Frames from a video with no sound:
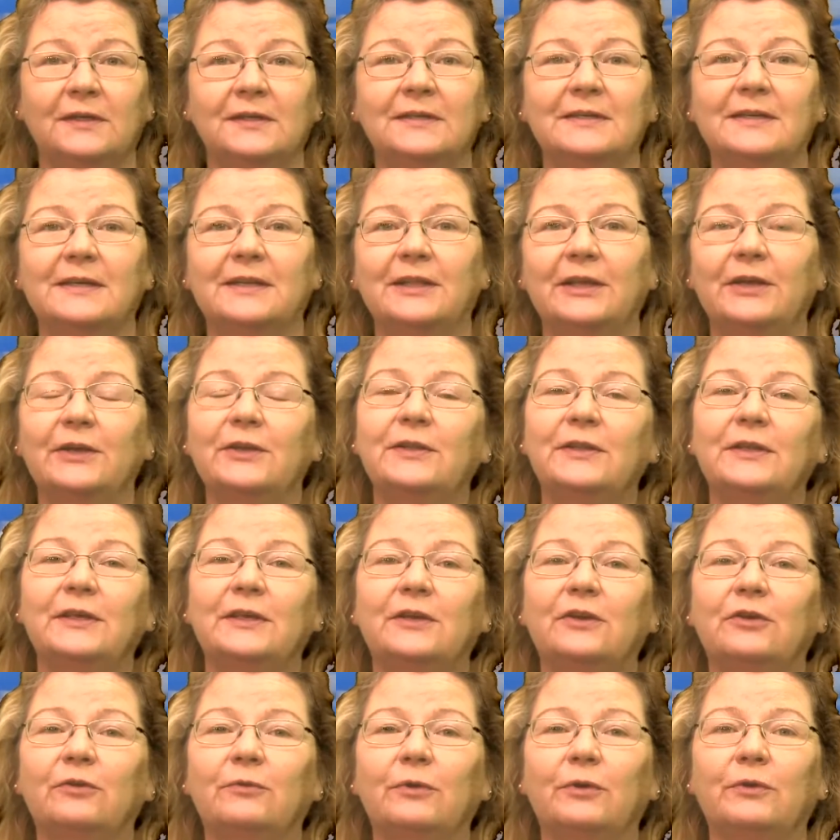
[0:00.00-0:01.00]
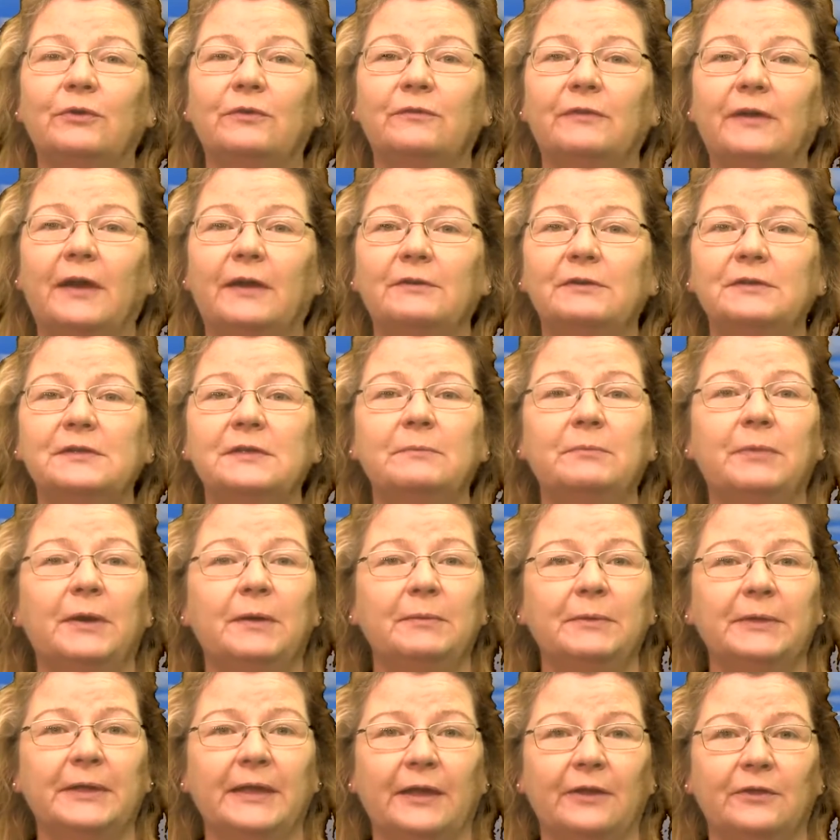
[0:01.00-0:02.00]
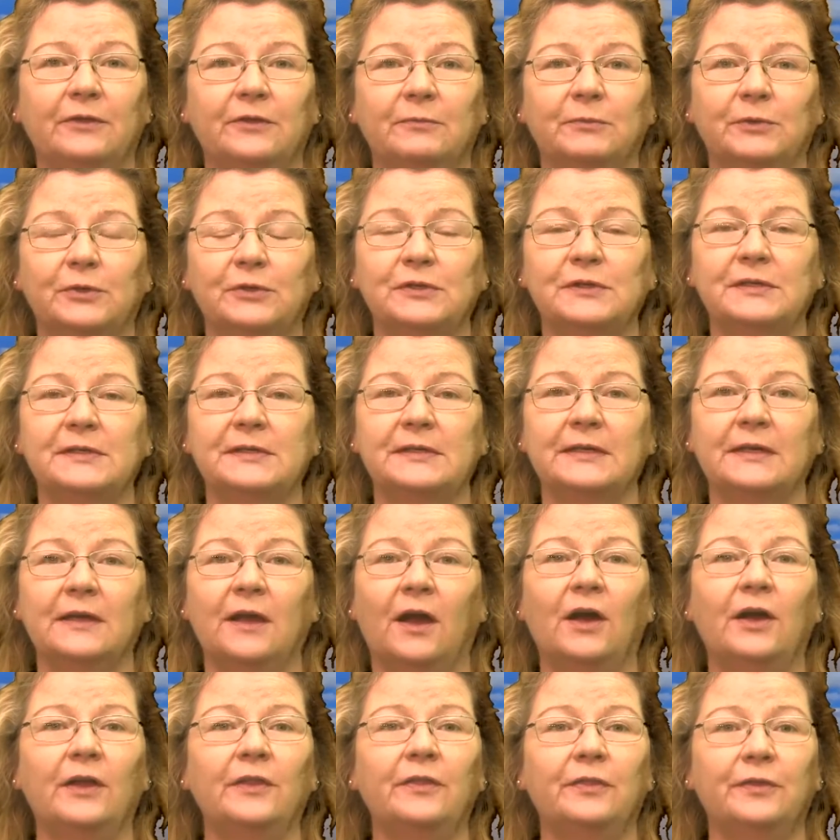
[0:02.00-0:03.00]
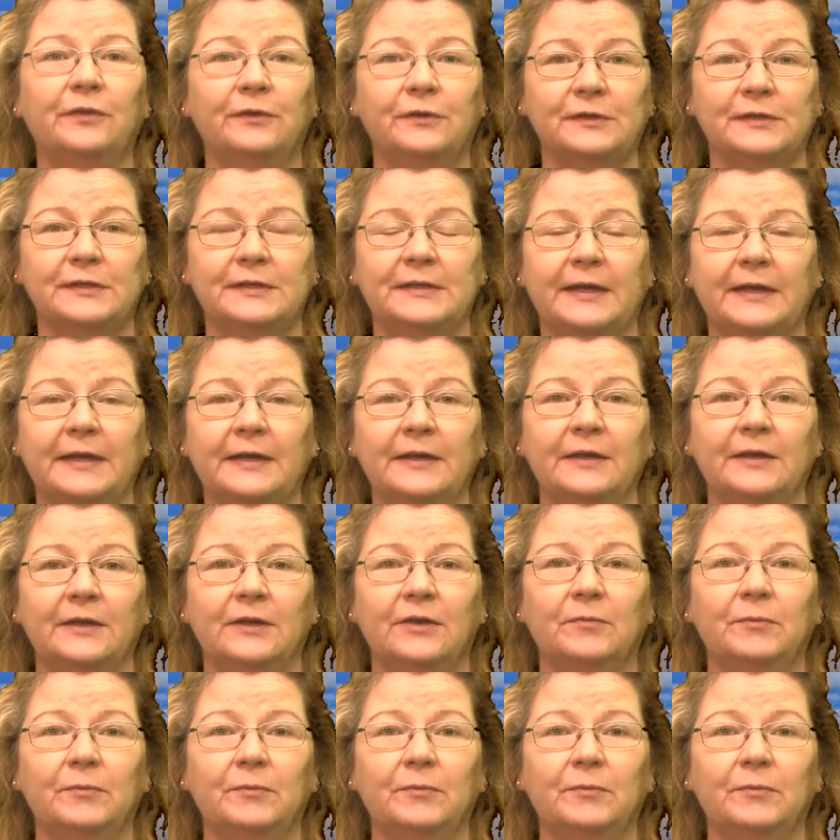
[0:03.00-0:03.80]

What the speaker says: declared the coronavirus a public health emergency on Thursday